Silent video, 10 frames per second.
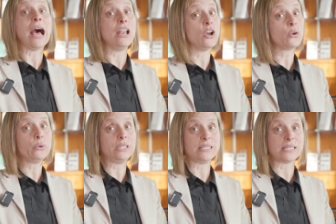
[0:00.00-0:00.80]
along
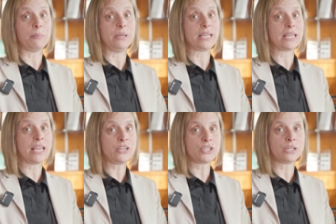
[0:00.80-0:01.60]
with its
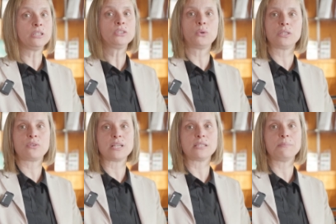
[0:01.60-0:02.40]
application to
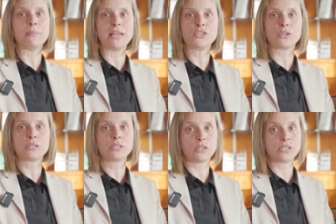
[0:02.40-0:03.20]
address major
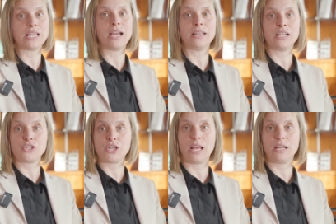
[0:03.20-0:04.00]

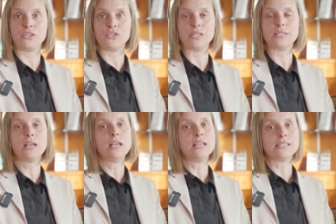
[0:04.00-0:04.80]
societal challenges,
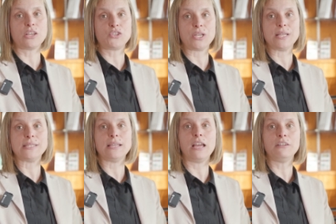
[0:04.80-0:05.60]
such as
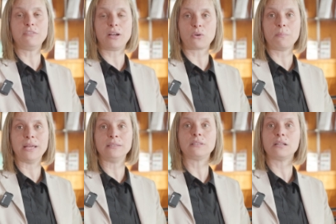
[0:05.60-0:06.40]

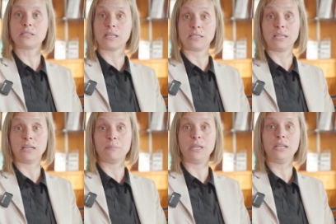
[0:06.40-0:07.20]
environmental
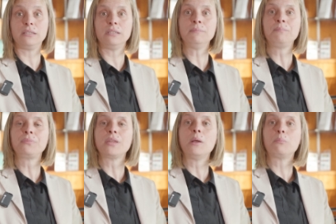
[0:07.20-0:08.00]
sustainability,
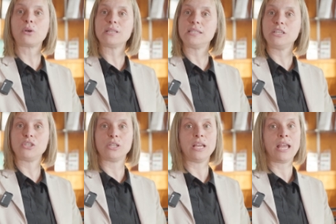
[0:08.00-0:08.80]

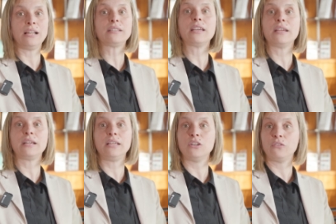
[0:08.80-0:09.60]
precision
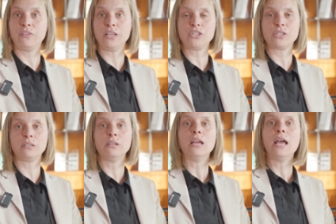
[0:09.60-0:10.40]
healthcare
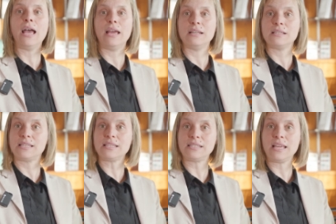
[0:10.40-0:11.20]
innovation, and
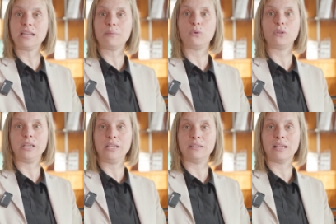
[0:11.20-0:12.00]
sustainable
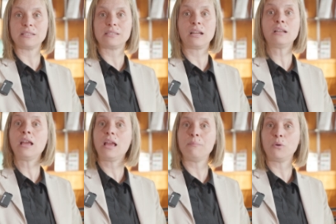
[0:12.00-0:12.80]
industrial
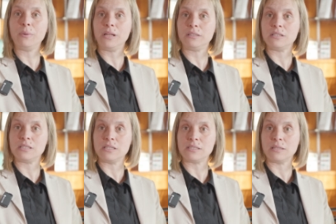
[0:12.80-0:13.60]
and mobility
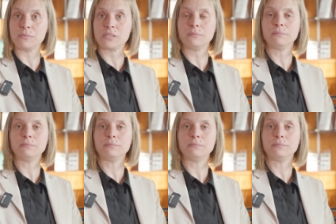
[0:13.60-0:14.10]
systems.